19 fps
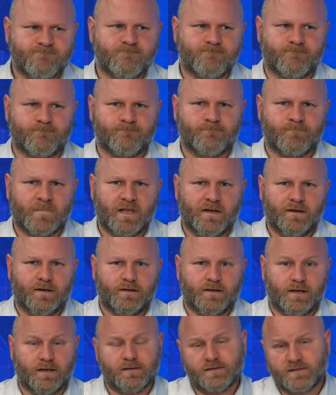Mm-hmm
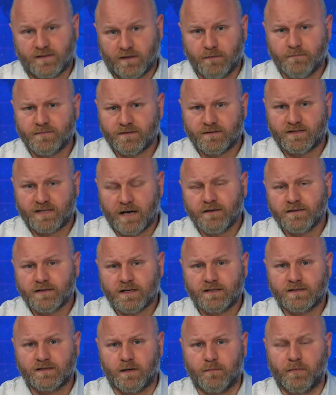some, sounds
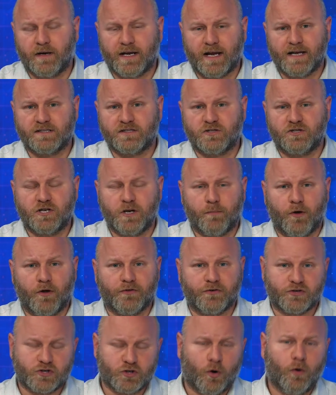like somebody has a chip on
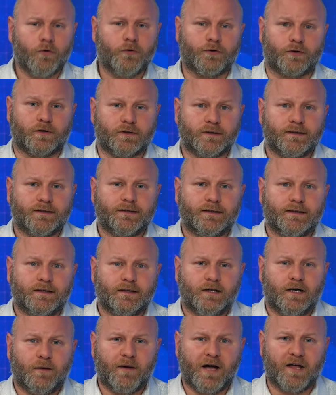their shoulder
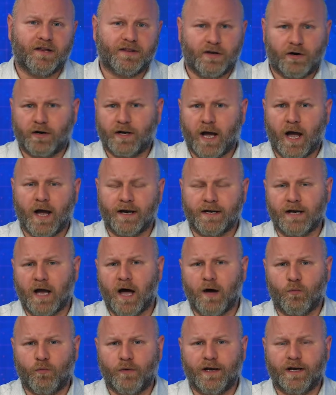about their guy
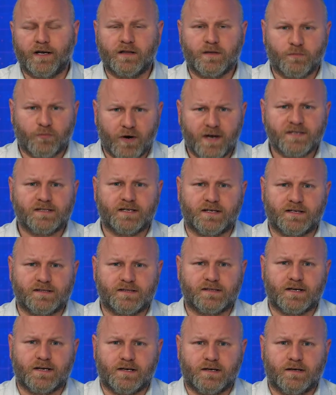not winning the
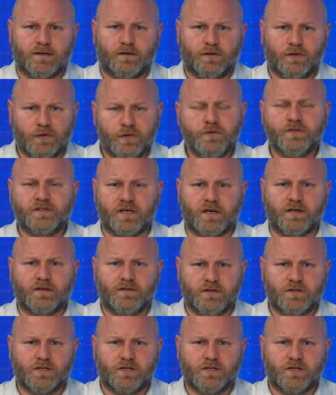presidency, losing to